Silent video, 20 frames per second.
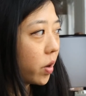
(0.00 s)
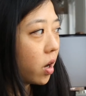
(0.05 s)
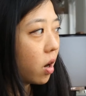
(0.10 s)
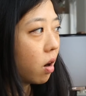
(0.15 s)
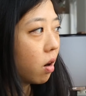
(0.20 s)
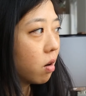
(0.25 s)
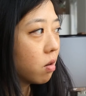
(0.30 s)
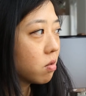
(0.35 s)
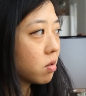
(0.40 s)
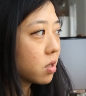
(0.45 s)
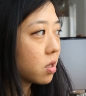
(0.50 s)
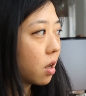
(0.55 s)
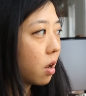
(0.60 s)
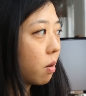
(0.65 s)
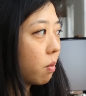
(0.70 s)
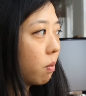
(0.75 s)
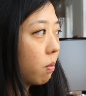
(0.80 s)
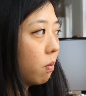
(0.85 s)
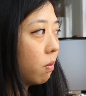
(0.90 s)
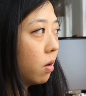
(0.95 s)
we owe
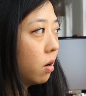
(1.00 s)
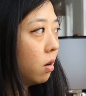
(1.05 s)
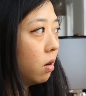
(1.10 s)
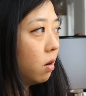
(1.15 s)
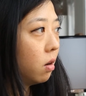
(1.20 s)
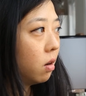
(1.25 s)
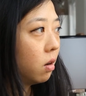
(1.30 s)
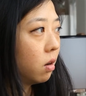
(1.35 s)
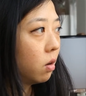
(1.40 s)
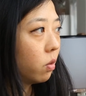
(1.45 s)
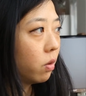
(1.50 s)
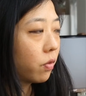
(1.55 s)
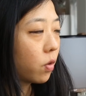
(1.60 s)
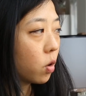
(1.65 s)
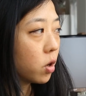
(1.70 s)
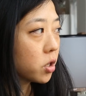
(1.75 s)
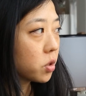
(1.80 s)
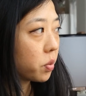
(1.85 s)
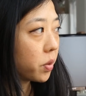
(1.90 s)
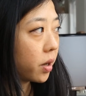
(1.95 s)
of
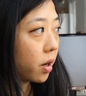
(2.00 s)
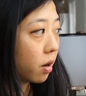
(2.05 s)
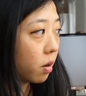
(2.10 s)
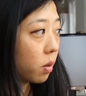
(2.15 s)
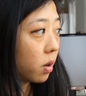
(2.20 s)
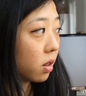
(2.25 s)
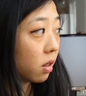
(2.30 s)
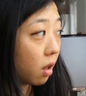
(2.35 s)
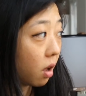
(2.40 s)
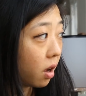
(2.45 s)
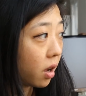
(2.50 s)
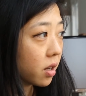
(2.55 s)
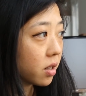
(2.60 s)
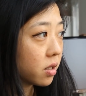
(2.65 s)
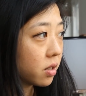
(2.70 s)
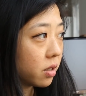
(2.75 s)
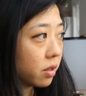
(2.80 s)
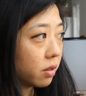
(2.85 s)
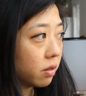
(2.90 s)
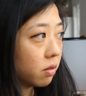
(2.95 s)
course we owe a
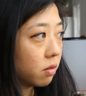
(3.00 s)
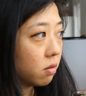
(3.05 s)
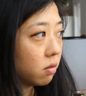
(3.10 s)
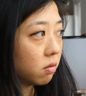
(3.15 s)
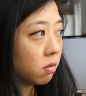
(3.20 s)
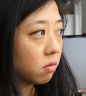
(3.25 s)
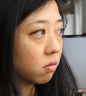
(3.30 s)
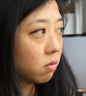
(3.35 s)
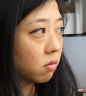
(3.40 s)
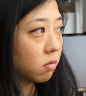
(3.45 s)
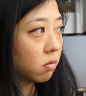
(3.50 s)
lot to